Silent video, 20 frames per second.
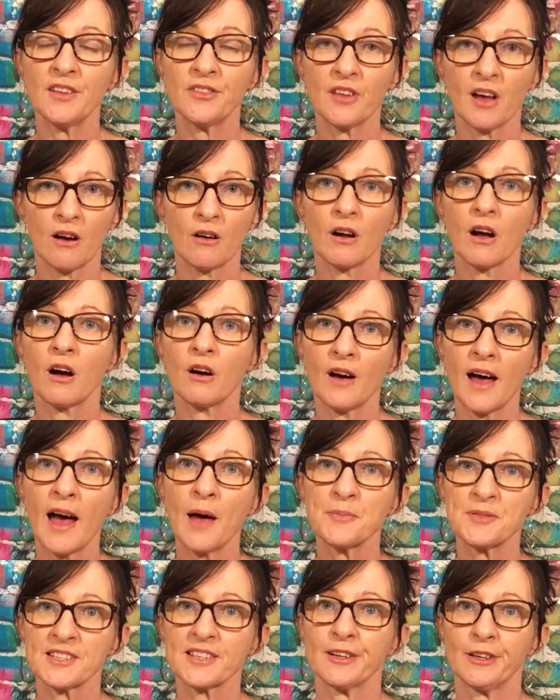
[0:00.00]
And they'll go,
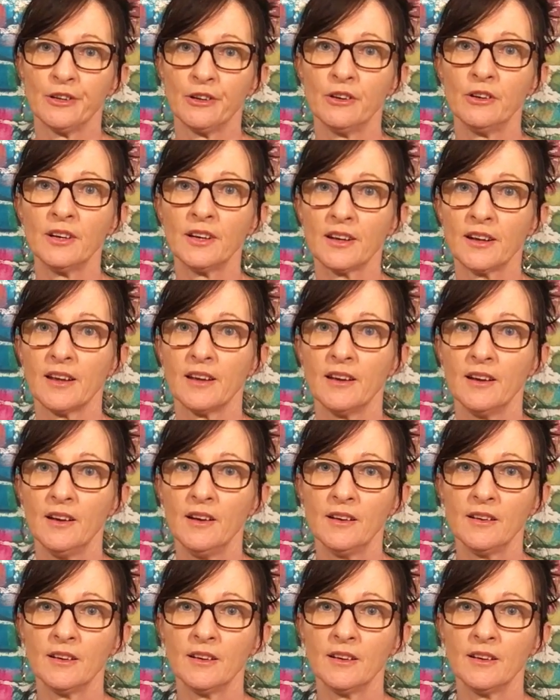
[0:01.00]
"Absolutely."